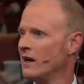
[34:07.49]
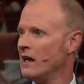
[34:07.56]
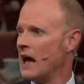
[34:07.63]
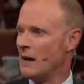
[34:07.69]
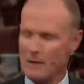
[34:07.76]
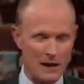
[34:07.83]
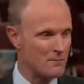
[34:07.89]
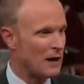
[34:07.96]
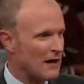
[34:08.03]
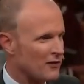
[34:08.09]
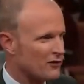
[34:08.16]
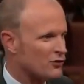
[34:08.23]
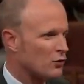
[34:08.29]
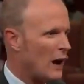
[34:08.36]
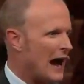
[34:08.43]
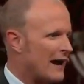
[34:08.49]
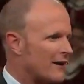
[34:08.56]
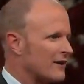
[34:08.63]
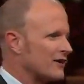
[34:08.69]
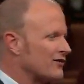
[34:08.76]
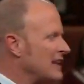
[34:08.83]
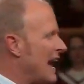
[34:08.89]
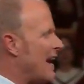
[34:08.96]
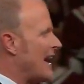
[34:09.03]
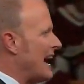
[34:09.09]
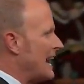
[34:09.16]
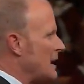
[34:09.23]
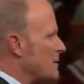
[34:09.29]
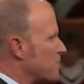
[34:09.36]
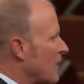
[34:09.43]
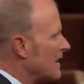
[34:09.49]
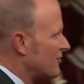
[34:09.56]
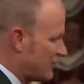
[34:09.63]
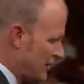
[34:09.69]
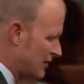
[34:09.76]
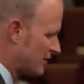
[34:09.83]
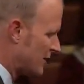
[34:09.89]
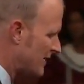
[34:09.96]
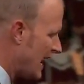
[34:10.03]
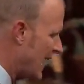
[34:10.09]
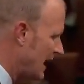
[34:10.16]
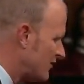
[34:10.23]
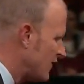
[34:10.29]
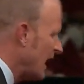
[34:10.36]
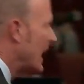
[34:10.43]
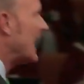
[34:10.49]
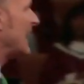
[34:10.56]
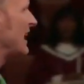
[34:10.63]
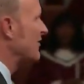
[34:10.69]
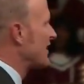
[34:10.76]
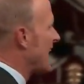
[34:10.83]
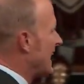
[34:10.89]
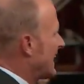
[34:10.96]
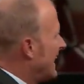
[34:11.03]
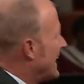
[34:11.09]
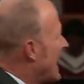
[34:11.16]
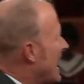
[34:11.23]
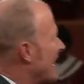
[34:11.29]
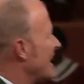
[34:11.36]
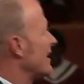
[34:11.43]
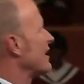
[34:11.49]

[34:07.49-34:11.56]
I mean, Brother Swaggart is now 80-plus years of age, and he's got to get out here